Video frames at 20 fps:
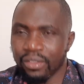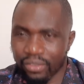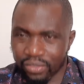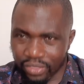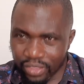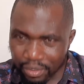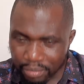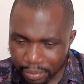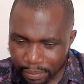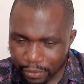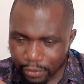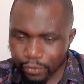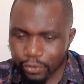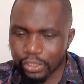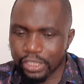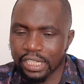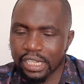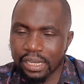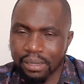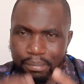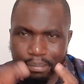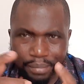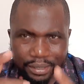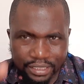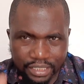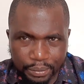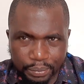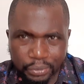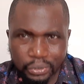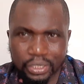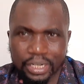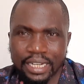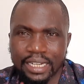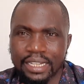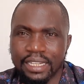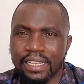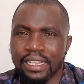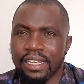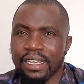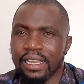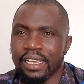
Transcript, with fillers: then people voting perceptionally.